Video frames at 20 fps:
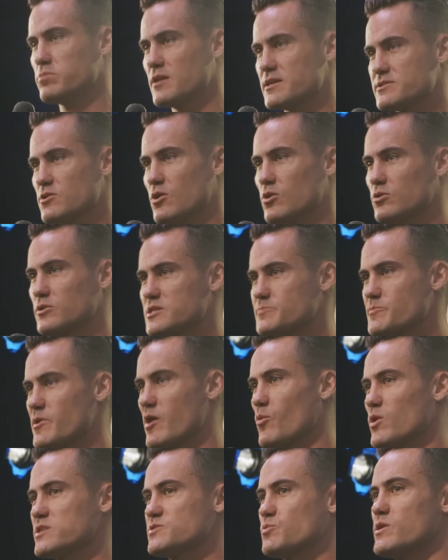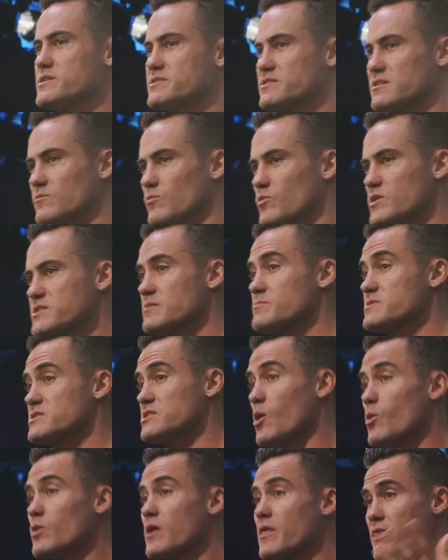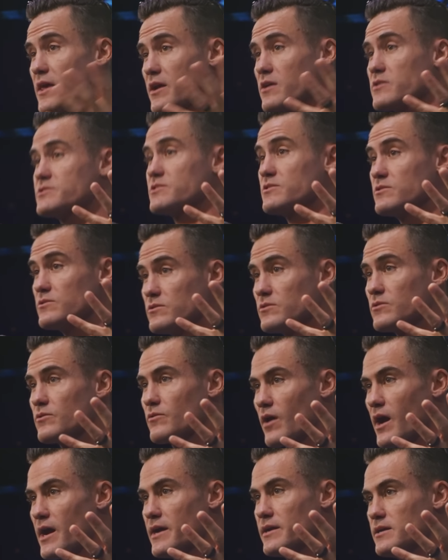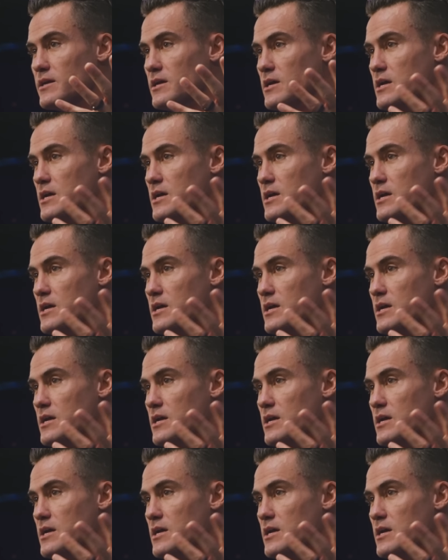plus the Holy Spirit. What's wisdom? Wisdom is knowing a thing or two, right?